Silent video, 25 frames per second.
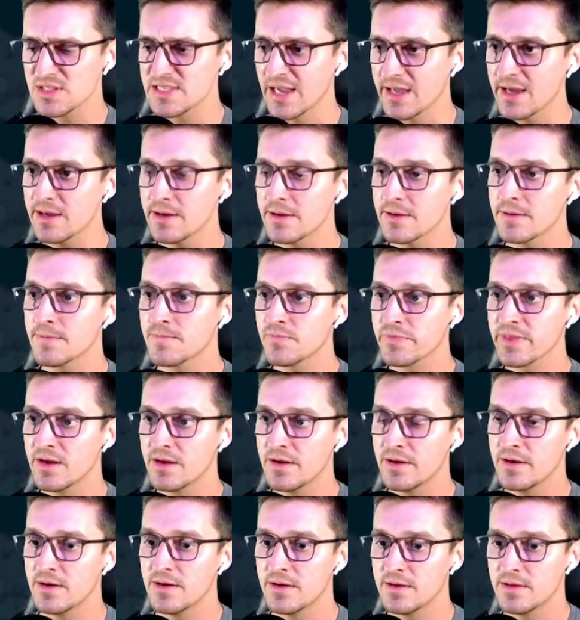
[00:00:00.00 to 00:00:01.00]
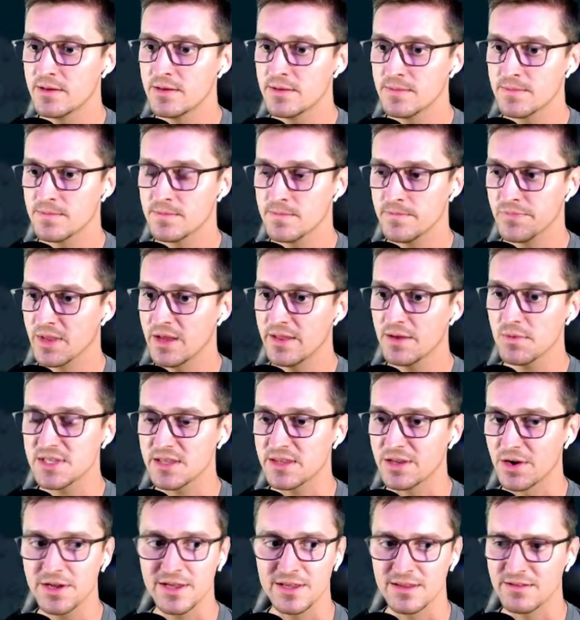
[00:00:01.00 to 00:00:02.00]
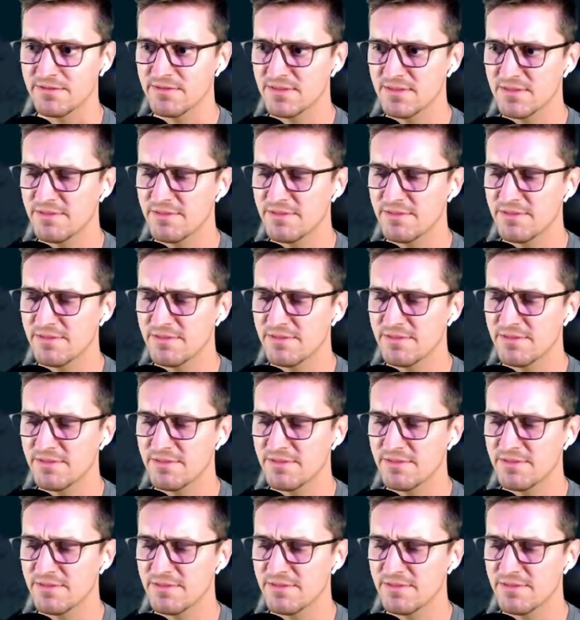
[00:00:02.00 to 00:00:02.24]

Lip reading: which of course does very little to Reggie Rock.